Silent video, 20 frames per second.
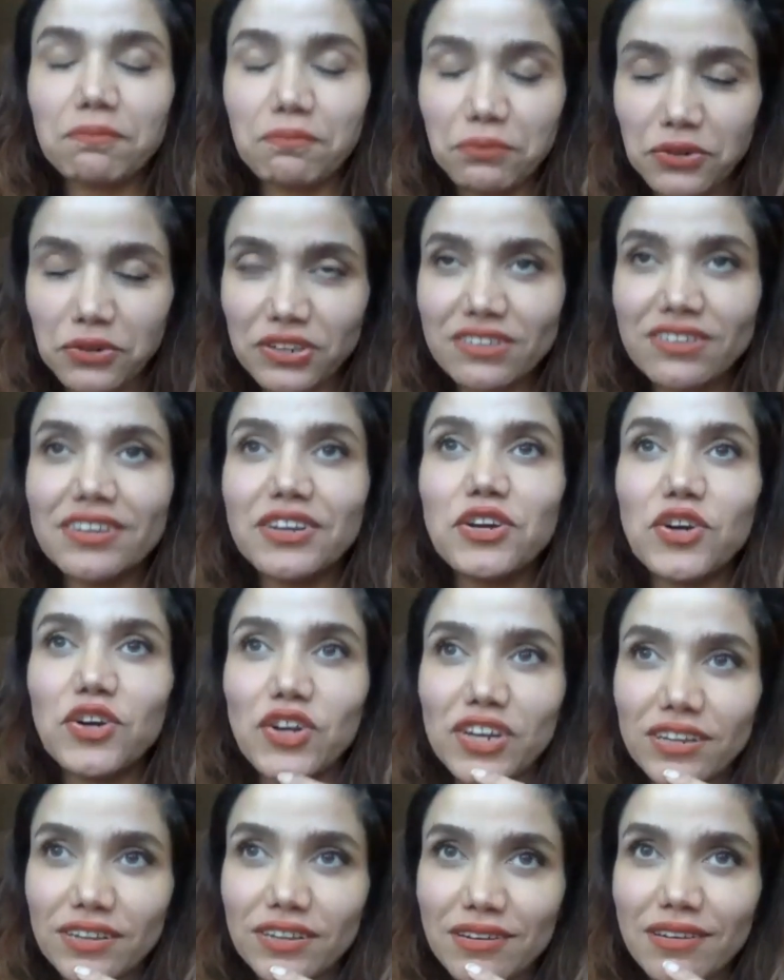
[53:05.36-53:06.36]
pretty
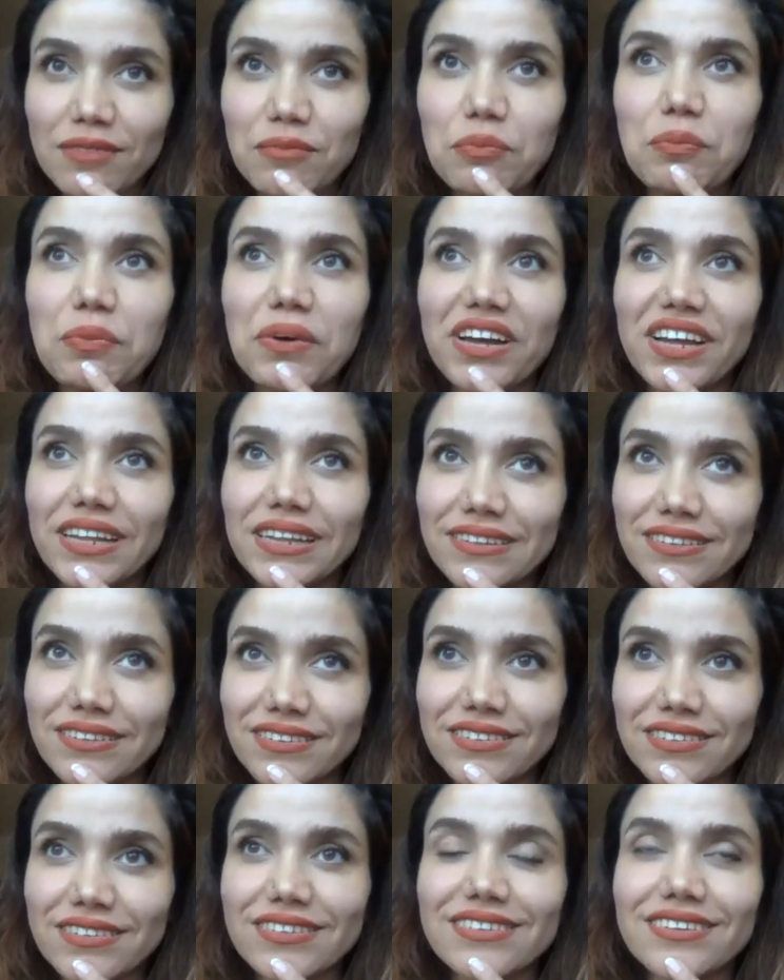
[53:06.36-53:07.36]
good, but
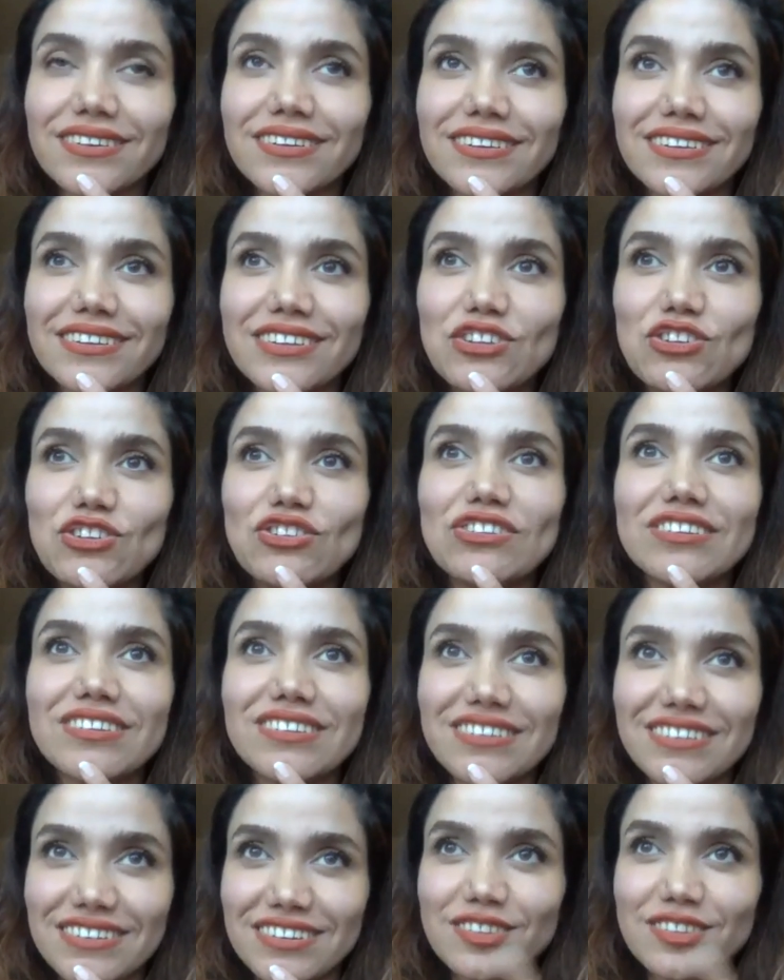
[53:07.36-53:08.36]
you
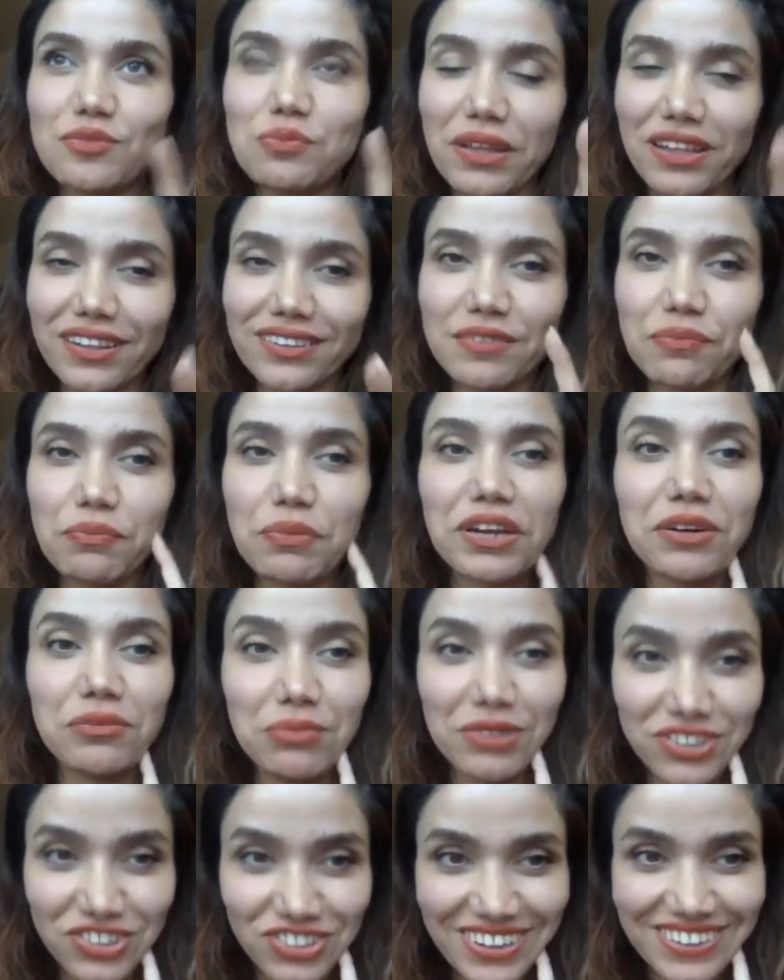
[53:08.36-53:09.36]
didn't spell the
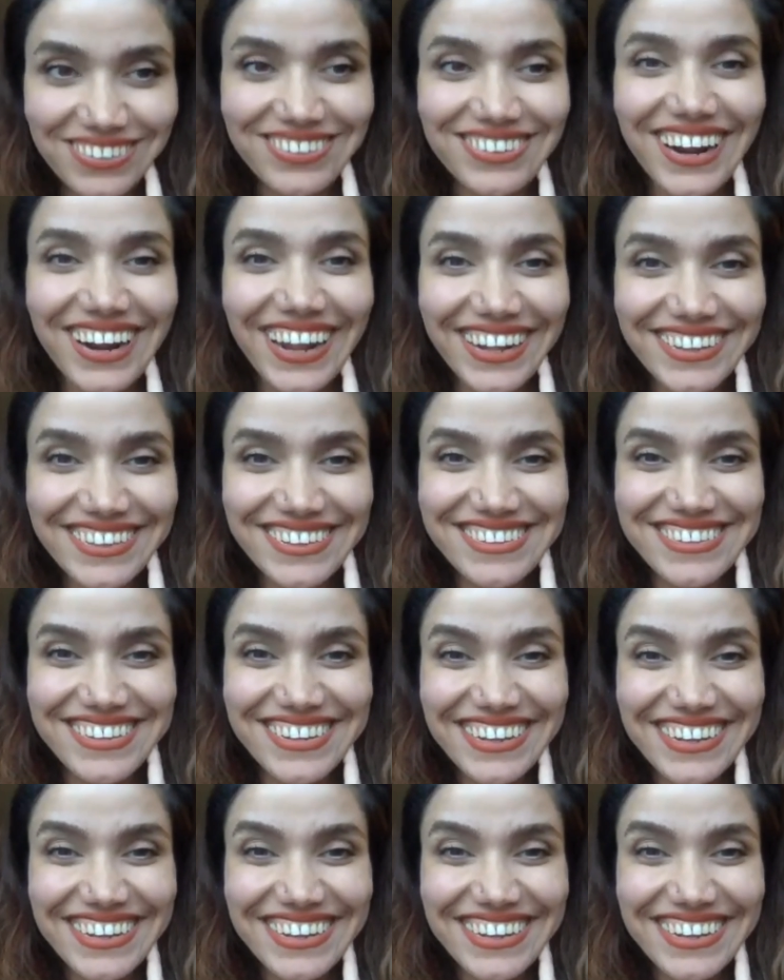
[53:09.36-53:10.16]
permission right.